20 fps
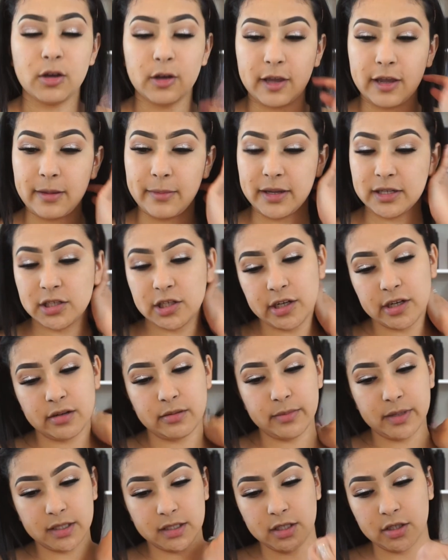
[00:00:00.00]
Okay, I'm actually gonna
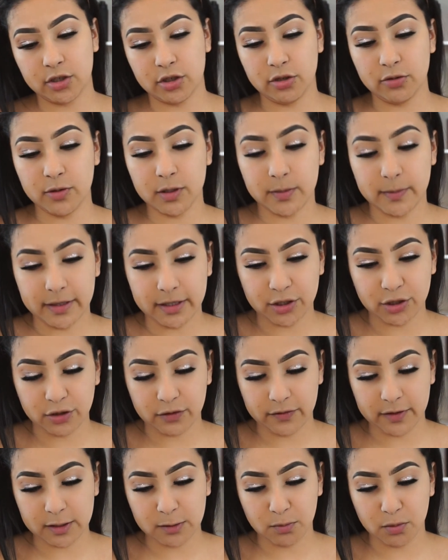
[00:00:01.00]
mix it too with my Too
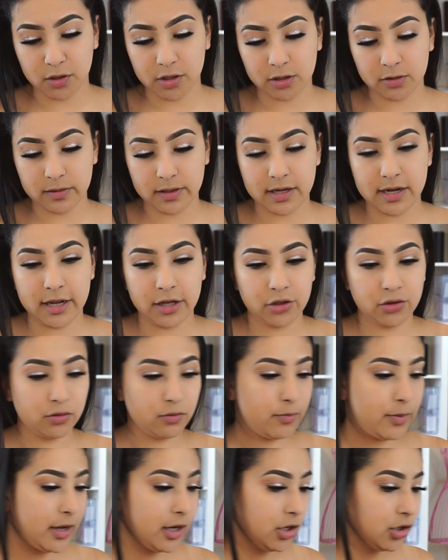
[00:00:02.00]
Faced Born This Way Natural
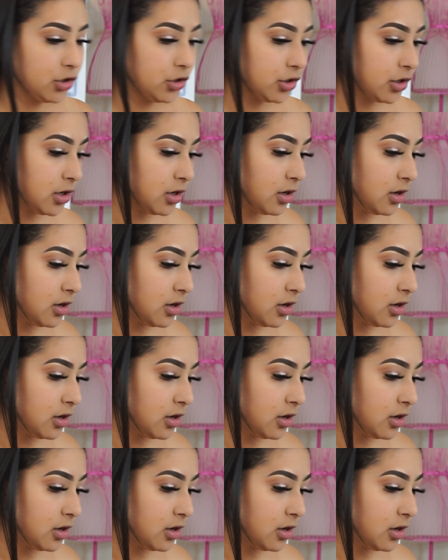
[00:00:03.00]
Beige